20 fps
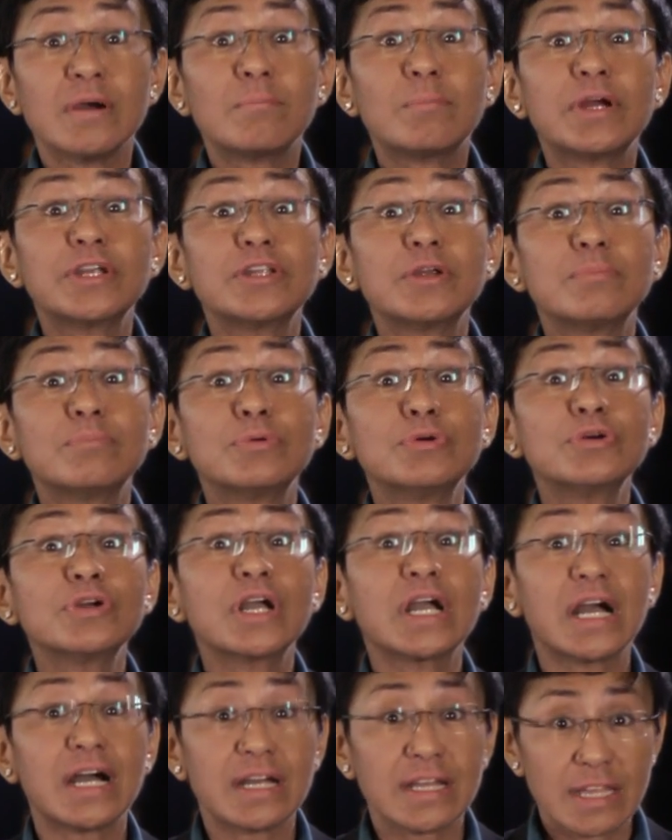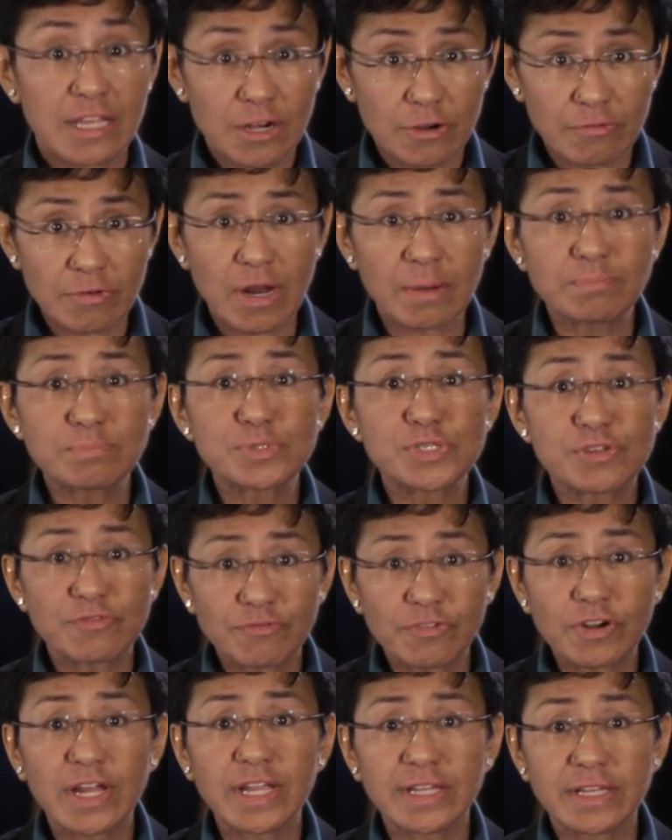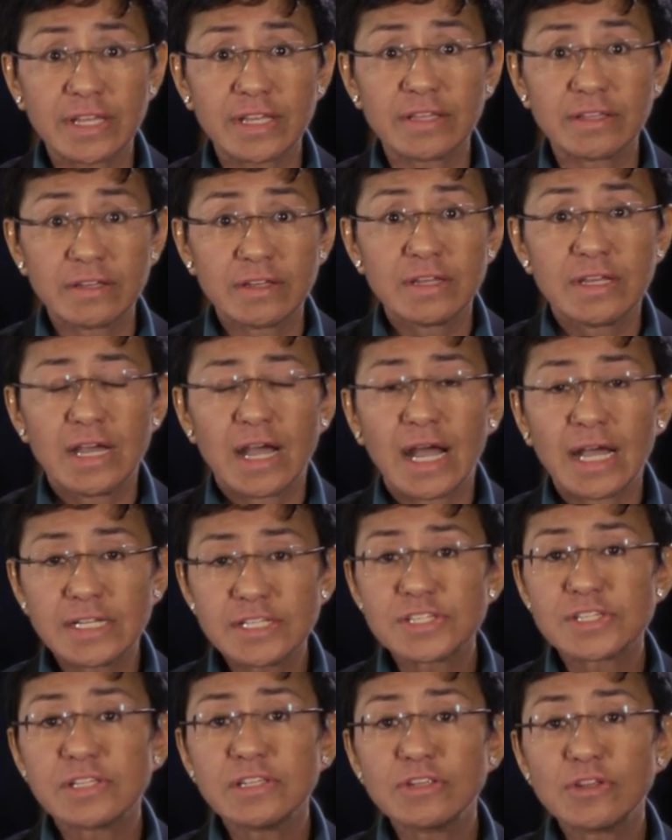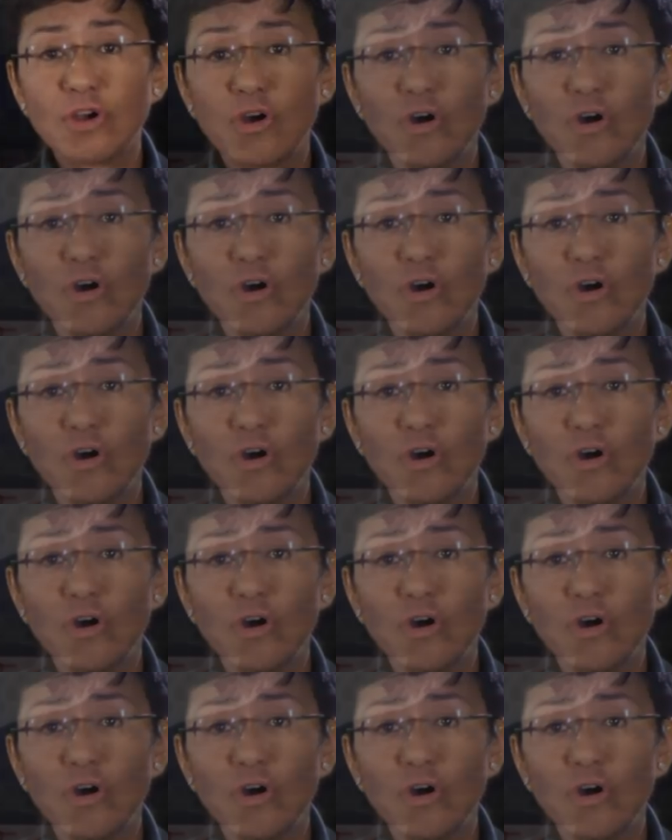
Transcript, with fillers: Bárðarbunga, erupts Friday. Iceland